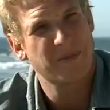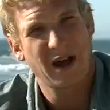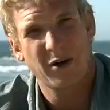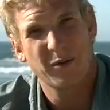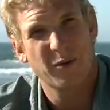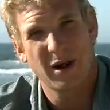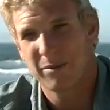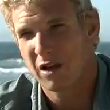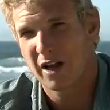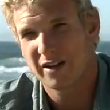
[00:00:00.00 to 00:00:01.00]
that red
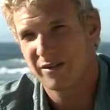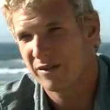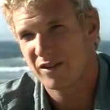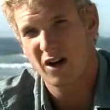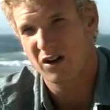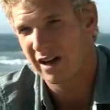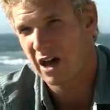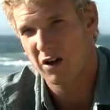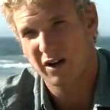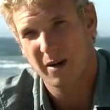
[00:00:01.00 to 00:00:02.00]
blood cell
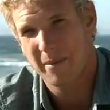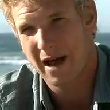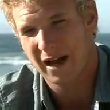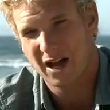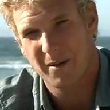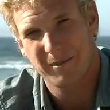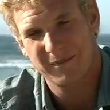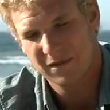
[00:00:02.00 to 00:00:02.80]
count come back up.